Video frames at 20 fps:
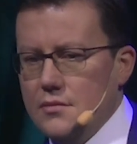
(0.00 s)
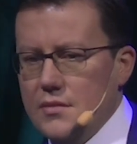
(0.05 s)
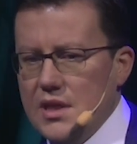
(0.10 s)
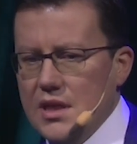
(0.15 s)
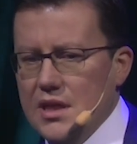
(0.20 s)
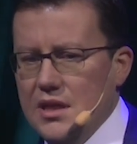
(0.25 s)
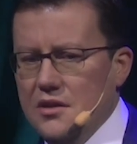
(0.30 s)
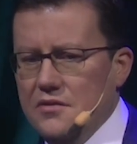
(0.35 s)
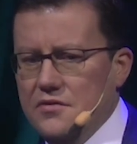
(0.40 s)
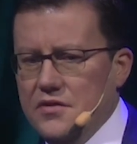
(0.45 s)

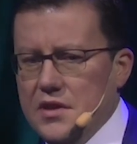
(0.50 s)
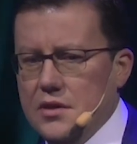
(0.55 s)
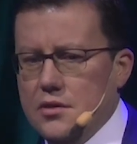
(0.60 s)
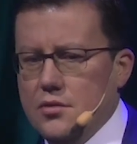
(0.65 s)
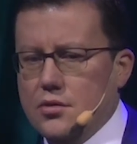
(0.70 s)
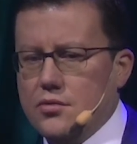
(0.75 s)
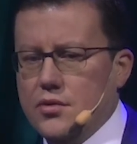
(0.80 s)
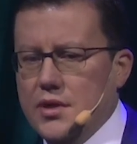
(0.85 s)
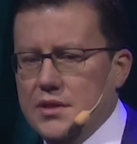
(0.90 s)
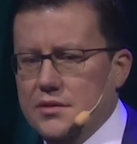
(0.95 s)
And I think
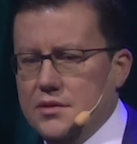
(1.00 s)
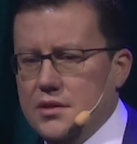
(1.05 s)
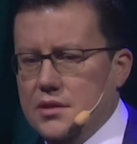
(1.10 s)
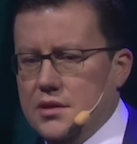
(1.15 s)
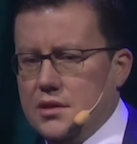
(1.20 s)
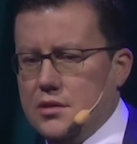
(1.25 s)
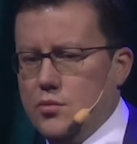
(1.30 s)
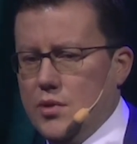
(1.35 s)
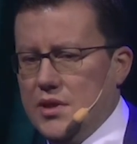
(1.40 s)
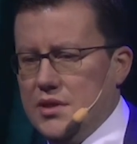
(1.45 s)
Ukraine
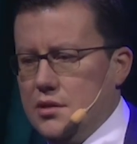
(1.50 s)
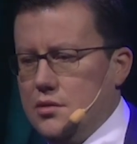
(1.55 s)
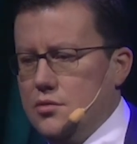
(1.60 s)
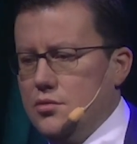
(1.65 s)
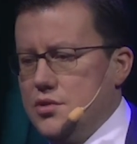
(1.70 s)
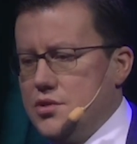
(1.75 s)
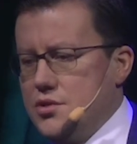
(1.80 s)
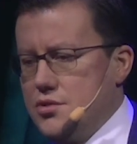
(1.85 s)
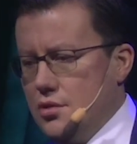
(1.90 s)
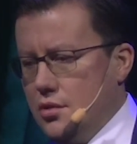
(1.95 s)
did quite a
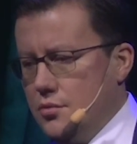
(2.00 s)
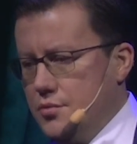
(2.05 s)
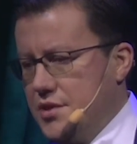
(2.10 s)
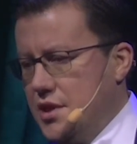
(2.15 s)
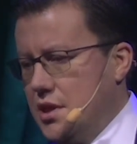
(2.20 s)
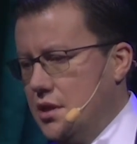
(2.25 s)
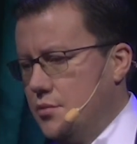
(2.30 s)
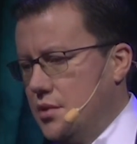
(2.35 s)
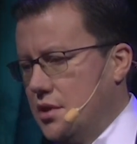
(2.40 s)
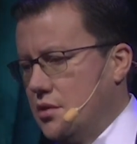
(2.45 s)
good job
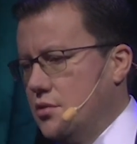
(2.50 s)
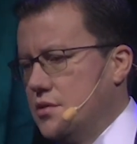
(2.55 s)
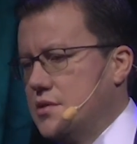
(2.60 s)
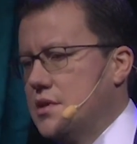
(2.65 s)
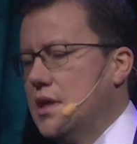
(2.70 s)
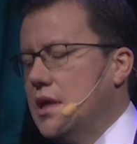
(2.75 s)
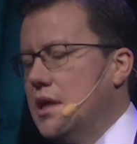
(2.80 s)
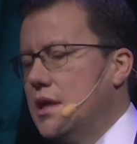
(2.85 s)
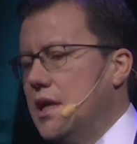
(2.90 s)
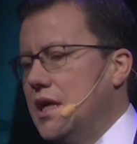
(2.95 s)
there, because
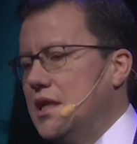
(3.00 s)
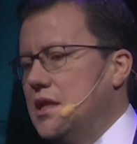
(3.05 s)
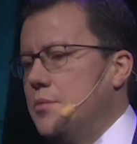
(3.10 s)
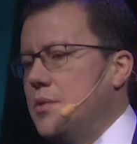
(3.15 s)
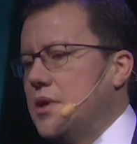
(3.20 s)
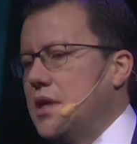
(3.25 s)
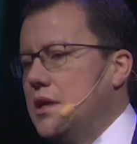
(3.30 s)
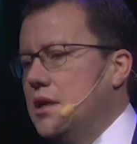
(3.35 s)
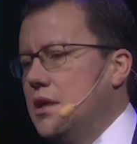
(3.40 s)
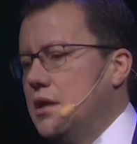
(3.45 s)
at the
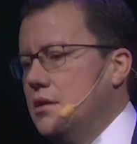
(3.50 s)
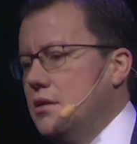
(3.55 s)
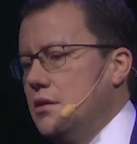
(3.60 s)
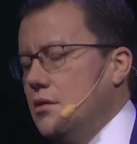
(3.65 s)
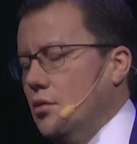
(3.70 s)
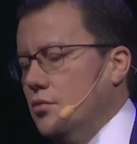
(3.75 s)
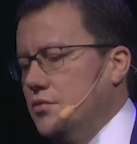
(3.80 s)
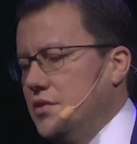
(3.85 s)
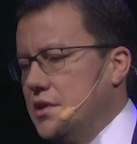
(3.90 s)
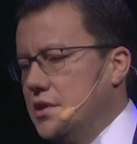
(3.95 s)
beginning
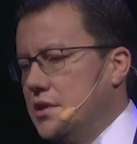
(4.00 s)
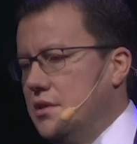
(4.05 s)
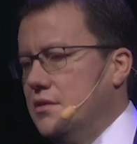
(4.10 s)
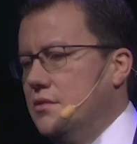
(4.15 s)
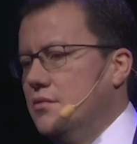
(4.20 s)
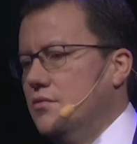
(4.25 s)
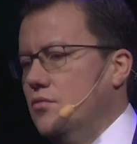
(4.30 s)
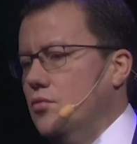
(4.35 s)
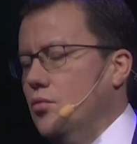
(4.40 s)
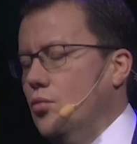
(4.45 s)
of the
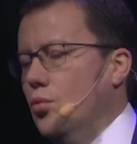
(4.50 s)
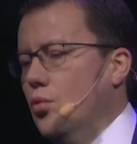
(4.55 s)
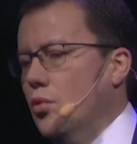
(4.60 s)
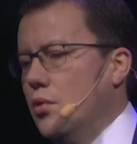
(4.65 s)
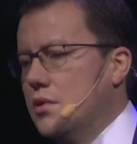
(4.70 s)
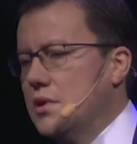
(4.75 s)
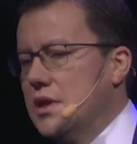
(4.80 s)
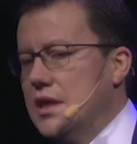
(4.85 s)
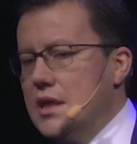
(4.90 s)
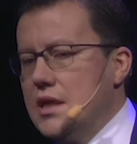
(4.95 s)

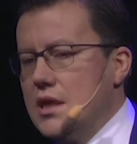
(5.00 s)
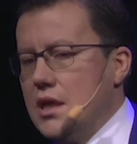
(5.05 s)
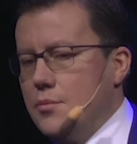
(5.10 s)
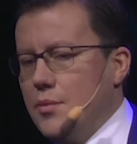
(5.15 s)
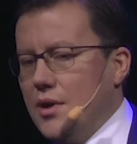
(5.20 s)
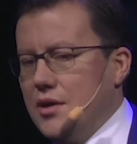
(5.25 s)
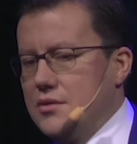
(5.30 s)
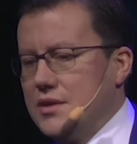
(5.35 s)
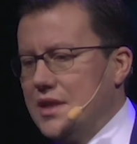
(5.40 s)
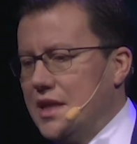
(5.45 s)
war,
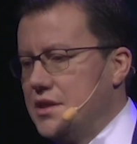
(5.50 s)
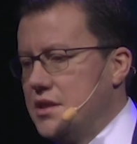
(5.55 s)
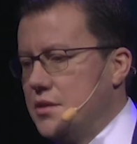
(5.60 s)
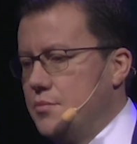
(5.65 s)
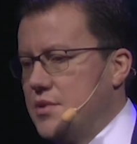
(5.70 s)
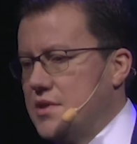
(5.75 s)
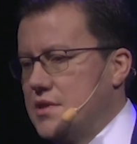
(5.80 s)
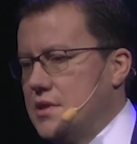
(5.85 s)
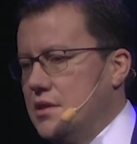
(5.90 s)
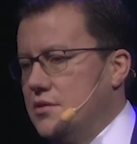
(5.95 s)
about
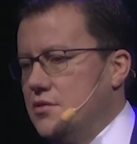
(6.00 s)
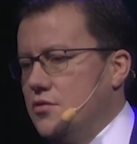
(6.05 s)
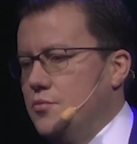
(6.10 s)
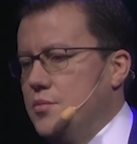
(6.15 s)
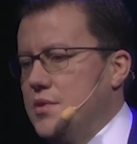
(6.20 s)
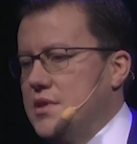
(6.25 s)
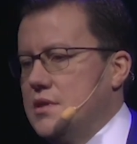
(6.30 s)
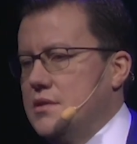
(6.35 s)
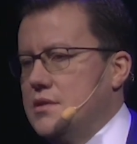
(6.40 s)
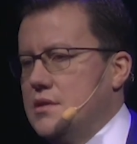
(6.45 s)
90% of
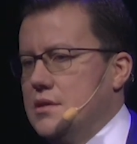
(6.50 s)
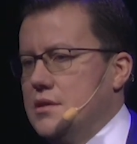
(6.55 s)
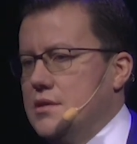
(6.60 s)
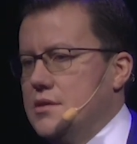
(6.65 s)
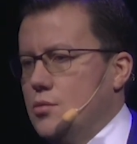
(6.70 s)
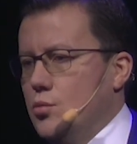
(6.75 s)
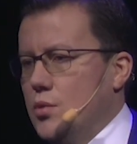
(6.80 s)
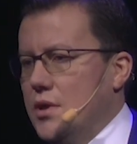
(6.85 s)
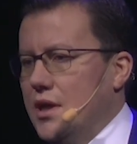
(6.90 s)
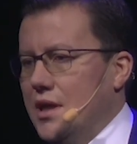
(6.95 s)
businesses
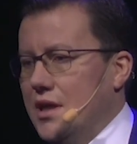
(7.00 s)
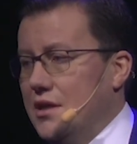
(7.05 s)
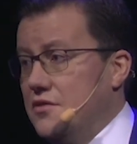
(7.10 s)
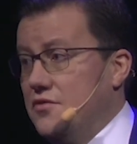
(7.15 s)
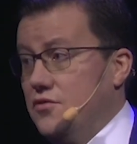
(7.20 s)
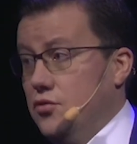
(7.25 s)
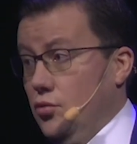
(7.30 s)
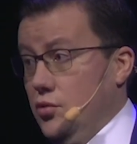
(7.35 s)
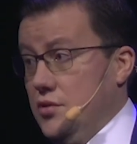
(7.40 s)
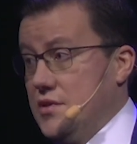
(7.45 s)
were at
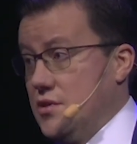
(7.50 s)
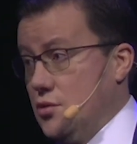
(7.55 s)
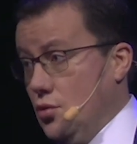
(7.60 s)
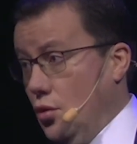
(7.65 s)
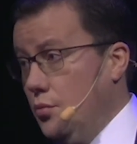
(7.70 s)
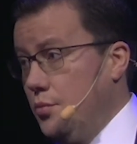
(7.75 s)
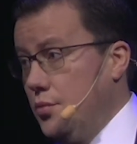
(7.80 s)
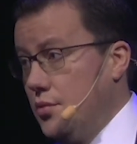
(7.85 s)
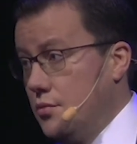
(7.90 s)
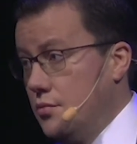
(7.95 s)
full
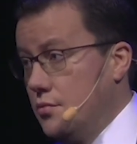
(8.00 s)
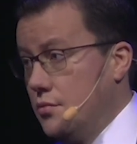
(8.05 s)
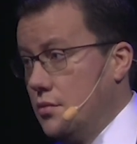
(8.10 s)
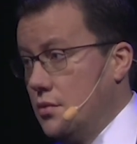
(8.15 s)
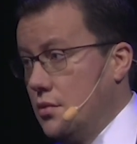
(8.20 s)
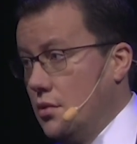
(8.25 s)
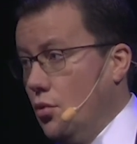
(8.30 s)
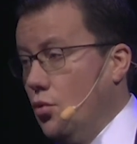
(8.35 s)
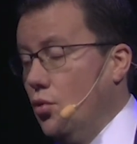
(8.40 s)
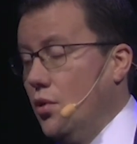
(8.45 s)
stop
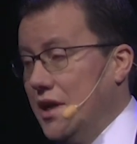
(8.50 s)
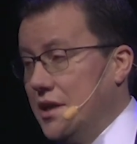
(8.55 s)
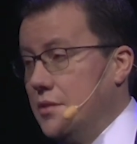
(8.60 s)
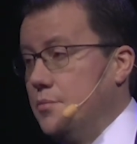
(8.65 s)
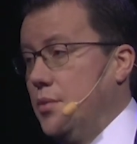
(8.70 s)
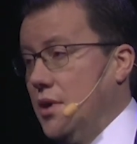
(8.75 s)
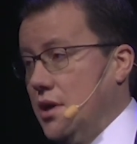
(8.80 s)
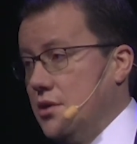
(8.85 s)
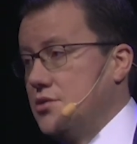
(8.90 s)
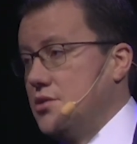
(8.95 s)
or at
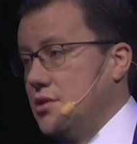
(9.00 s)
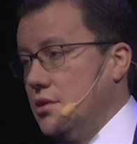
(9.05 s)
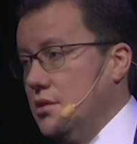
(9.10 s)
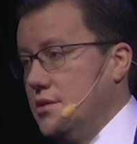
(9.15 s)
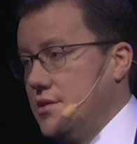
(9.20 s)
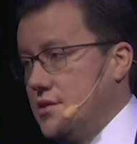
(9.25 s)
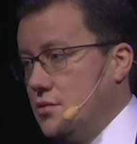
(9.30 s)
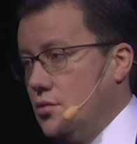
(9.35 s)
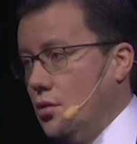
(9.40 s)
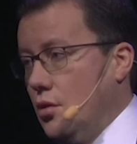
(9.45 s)
partial
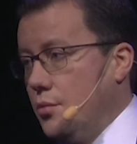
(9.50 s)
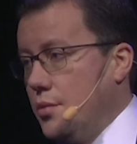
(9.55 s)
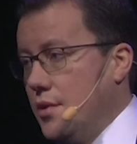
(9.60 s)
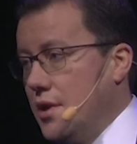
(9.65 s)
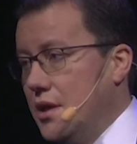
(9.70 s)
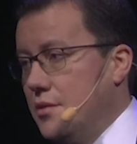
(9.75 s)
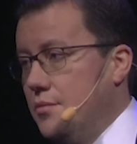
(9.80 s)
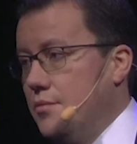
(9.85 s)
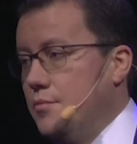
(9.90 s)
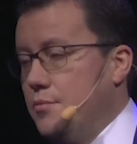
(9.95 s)
stop.
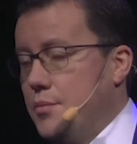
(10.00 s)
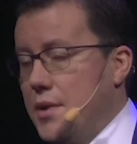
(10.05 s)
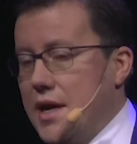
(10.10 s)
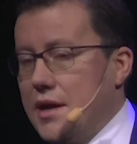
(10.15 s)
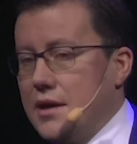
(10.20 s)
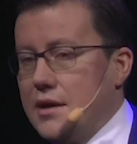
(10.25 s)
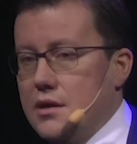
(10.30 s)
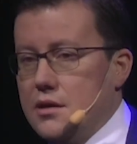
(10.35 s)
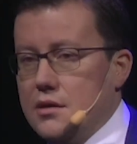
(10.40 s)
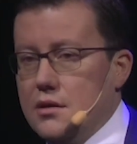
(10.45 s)
And
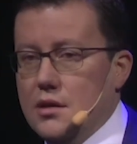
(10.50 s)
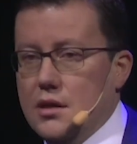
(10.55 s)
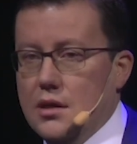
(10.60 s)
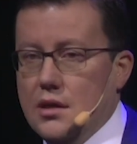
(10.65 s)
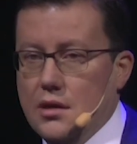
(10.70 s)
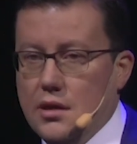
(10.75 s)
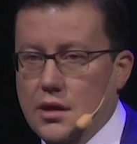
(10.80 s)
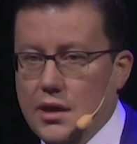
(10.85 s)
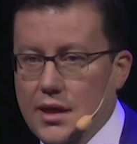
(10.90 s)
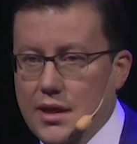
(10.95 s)
back
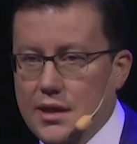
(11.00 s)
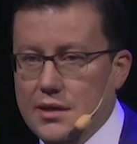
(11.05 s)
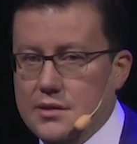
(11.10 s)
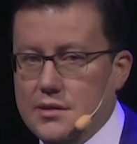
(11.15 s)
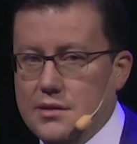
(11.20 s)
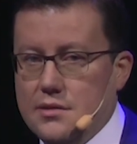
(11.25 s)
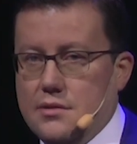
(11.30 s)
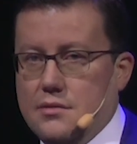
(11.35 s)
at